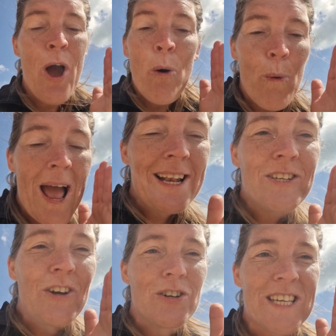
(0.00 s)
When
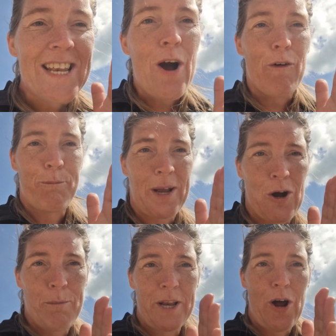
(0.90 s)
does enough
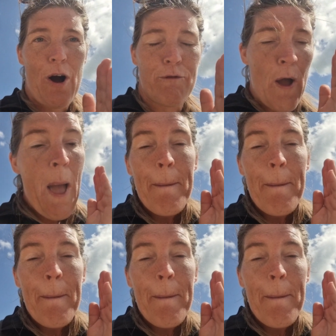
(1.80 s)
become enough?